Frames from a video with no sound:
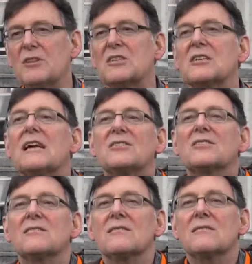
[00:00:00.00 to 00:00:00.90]
is
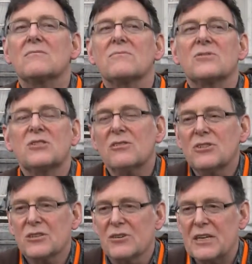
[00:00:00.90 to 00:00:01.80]
less
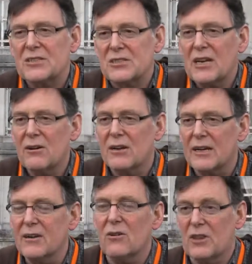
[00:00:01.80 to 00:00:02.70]
social
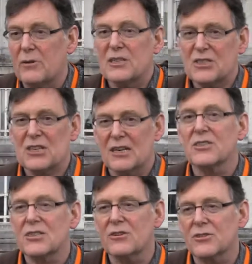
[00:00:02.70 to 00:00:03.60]
necessarily, right. Although it still is
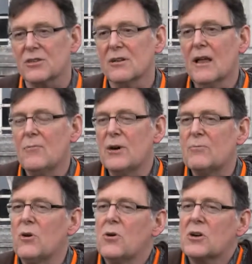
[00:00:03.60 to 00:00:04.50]
social, right. But
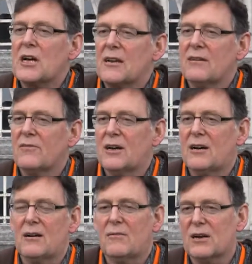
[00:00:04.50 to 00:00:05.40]
more kind
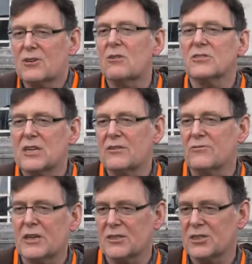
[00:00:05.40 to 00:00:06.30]
of content rich.